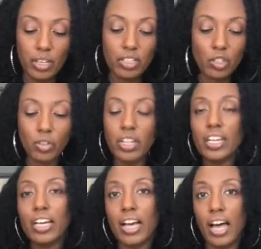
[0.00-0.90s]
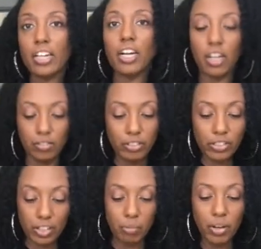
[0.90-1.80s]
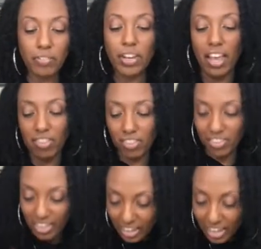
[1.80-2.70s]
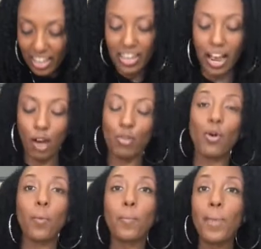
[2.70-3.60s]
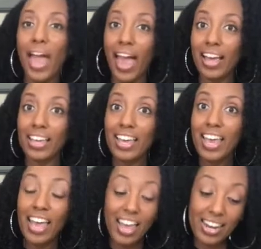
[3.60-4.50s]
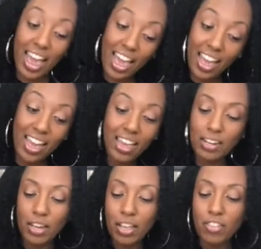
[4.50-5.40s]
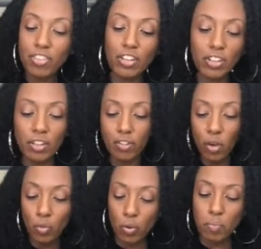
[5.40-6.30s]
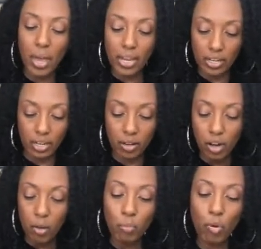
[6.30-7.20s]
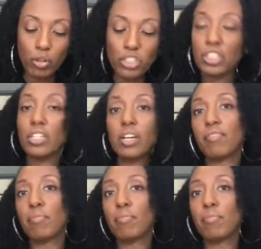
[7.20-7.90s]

so that it can kind of cover some of it. And then I'll go back and add the remaining portion of